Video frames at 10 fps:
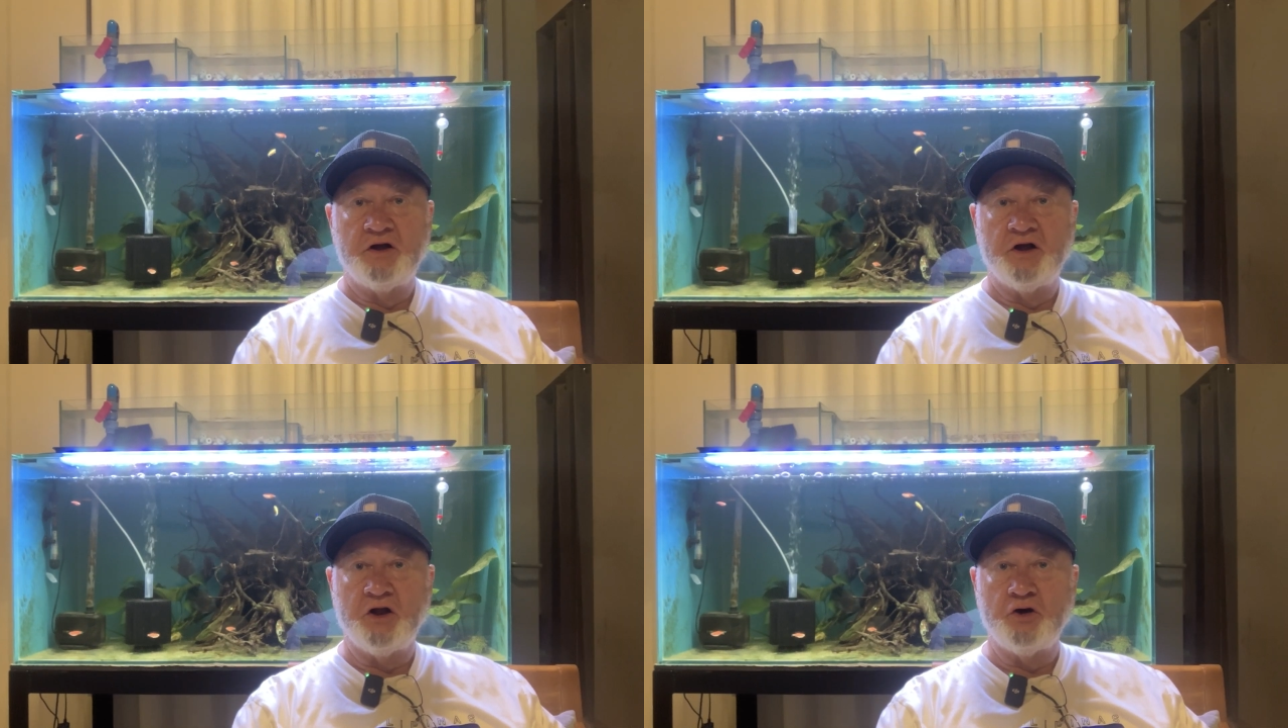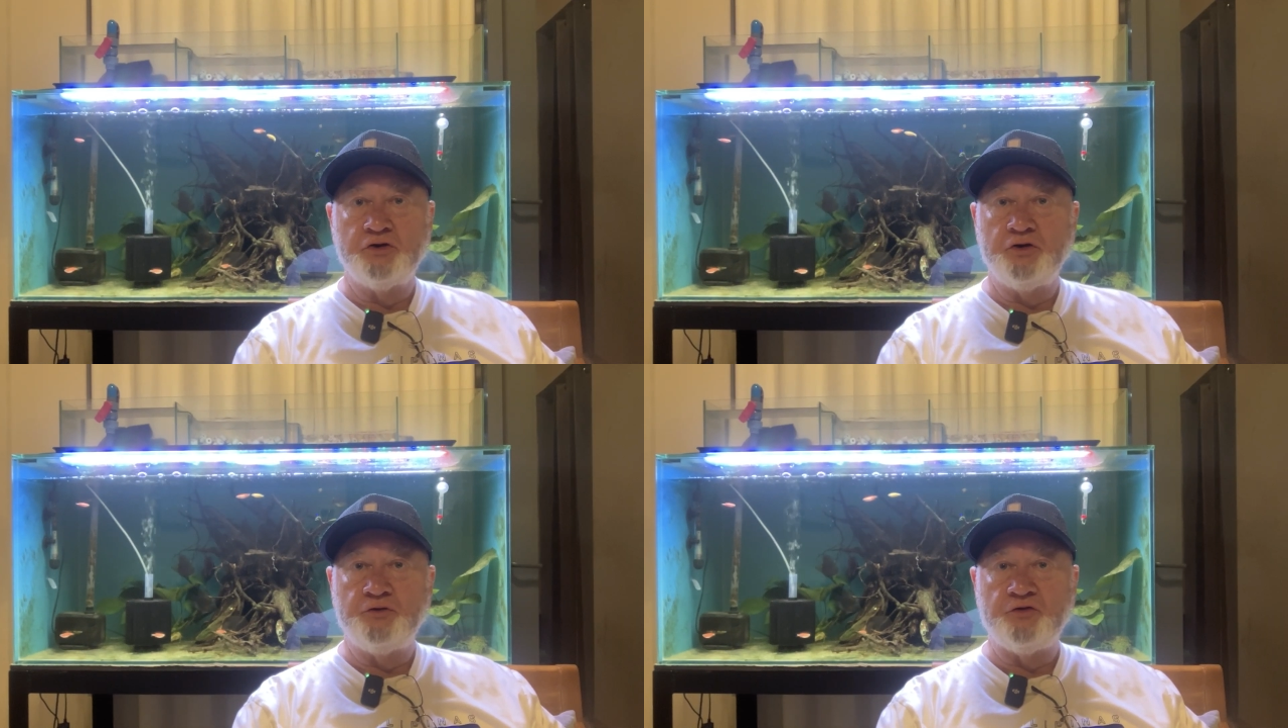Hello
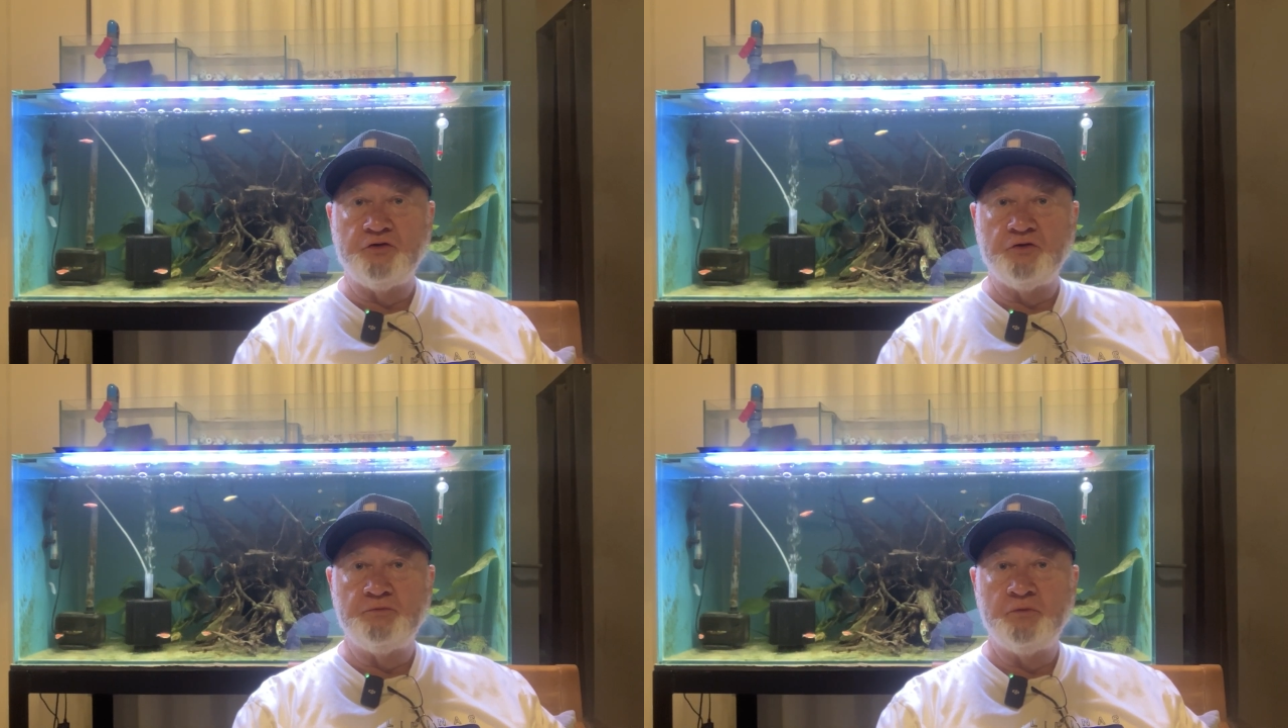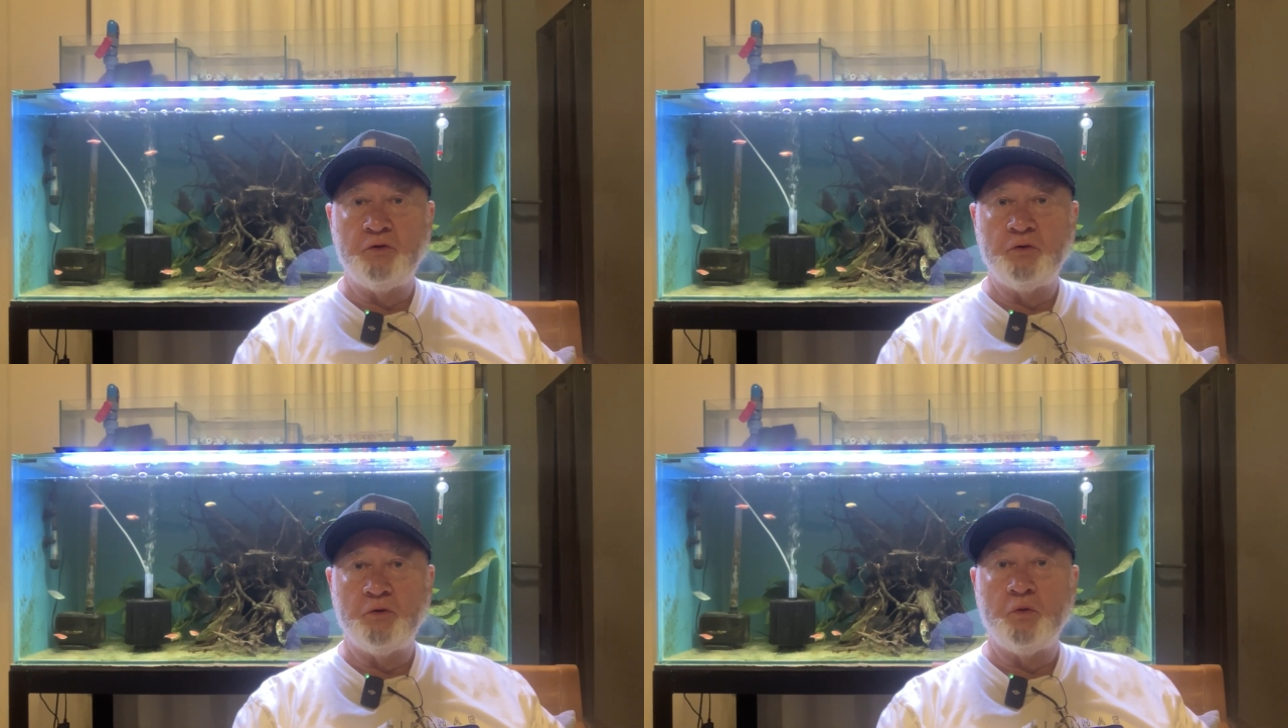YouTube,
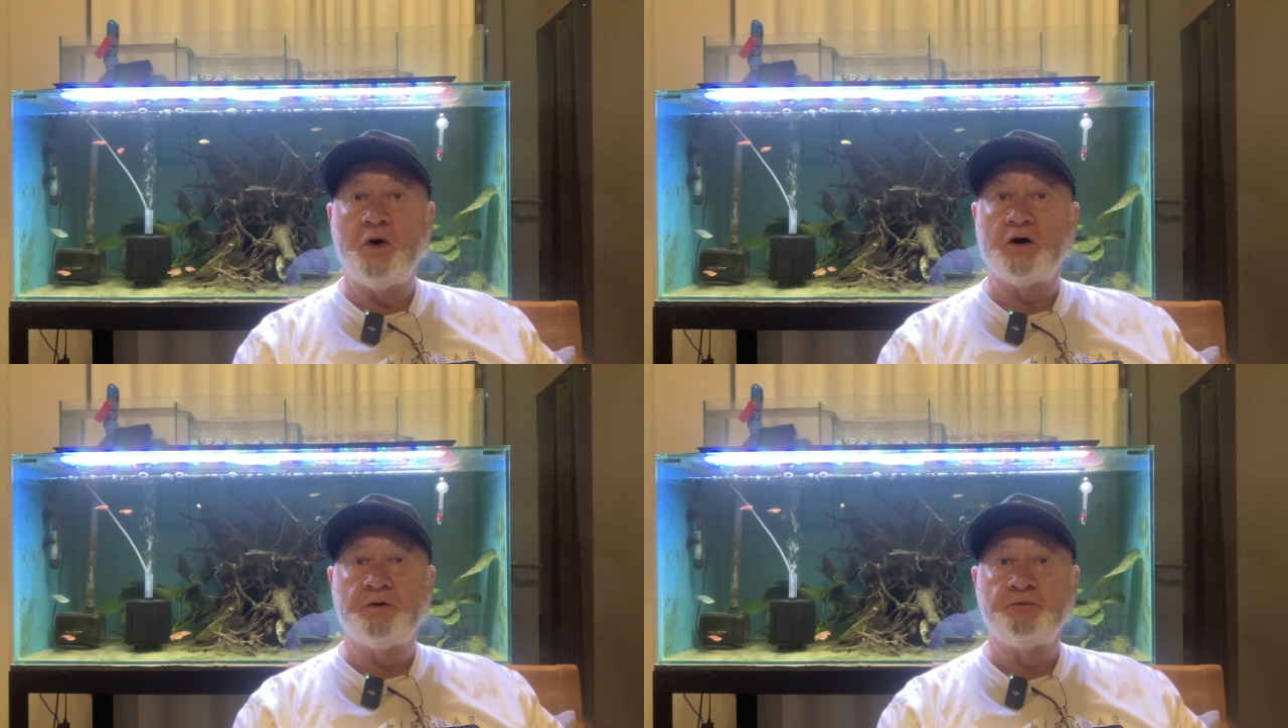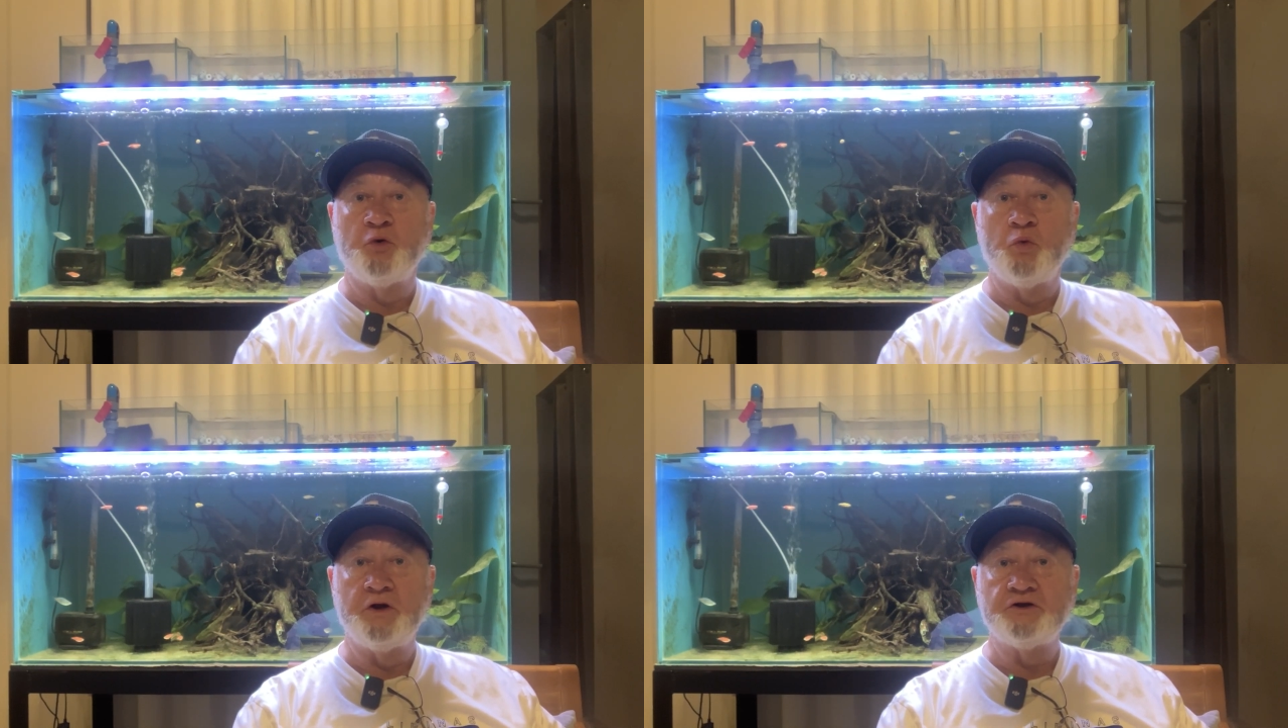welcome to
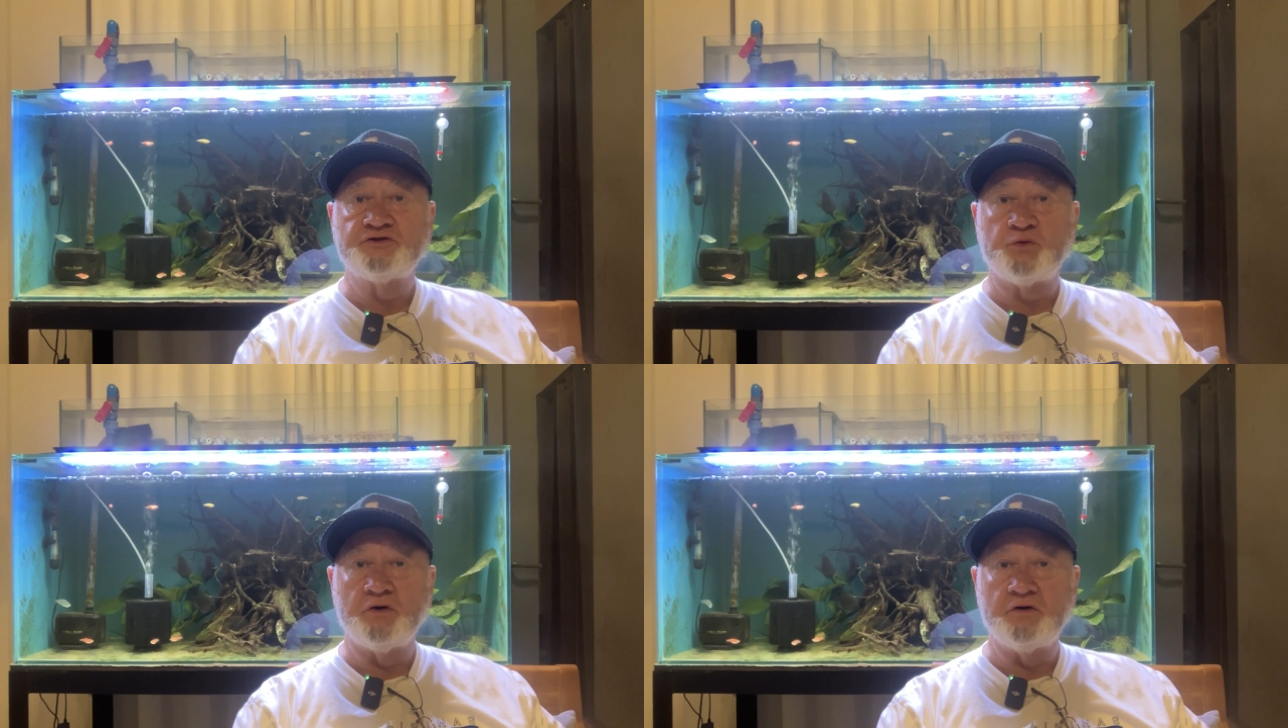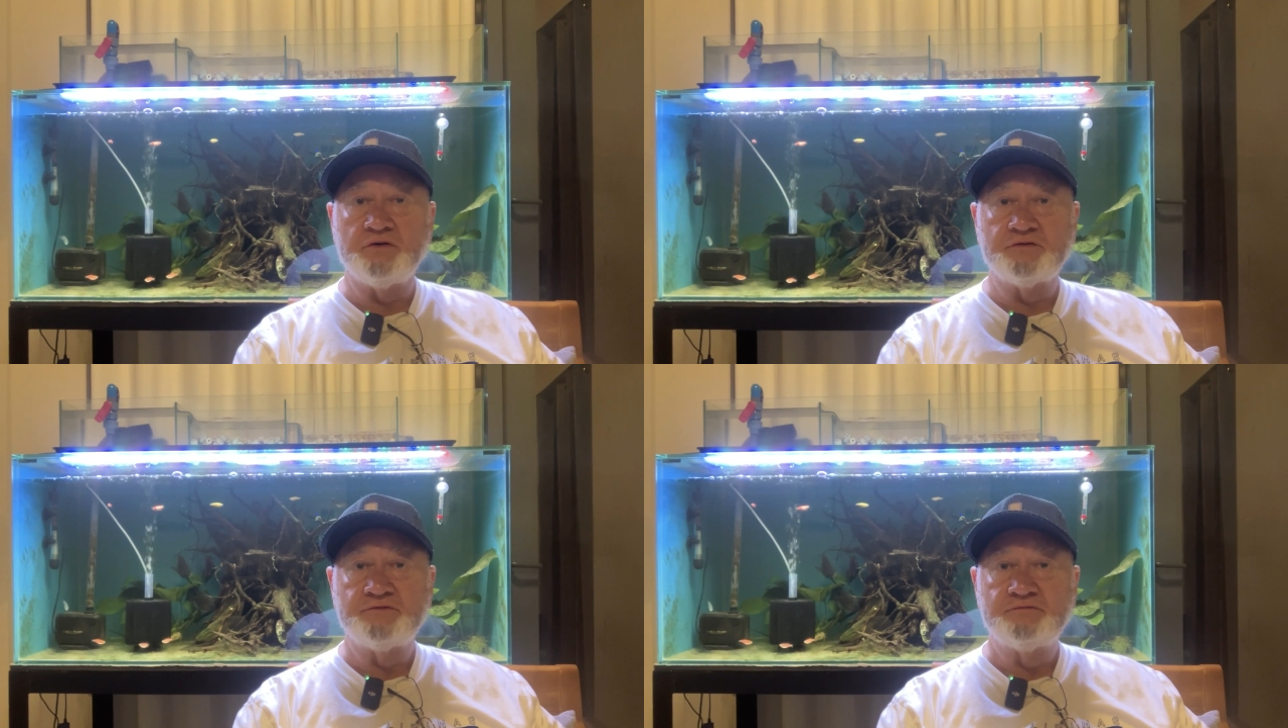Wynn's
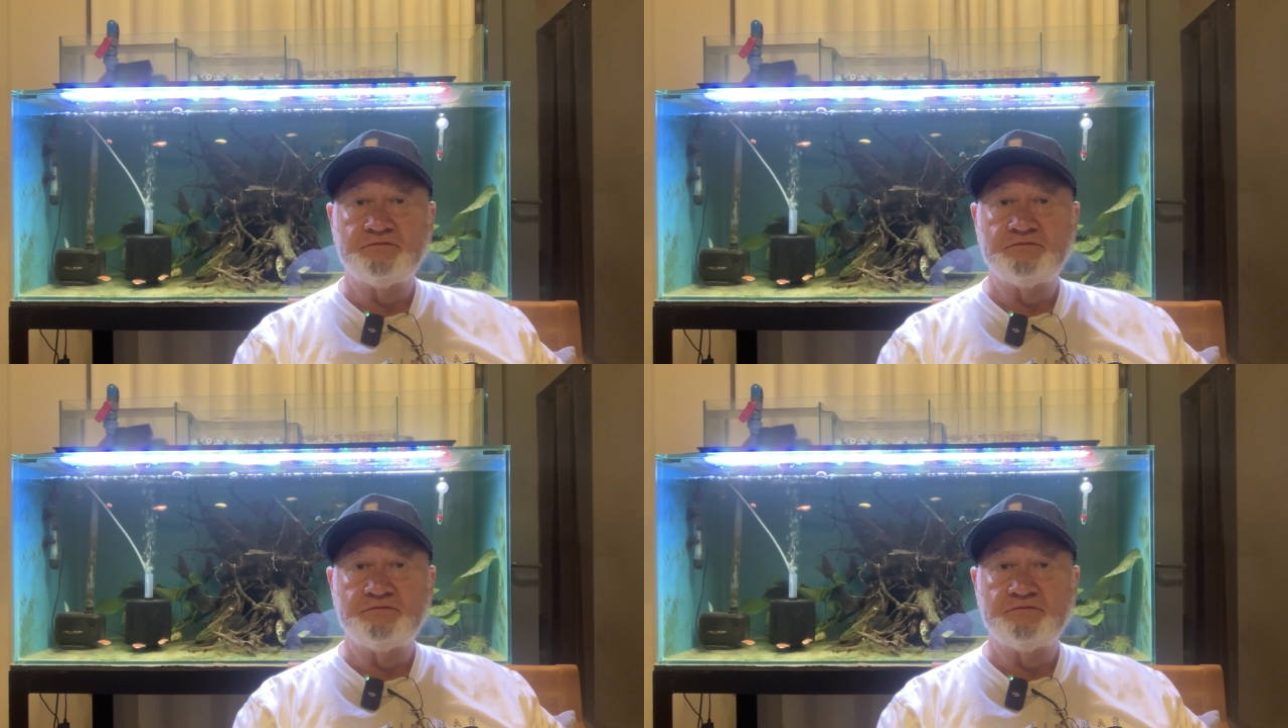World.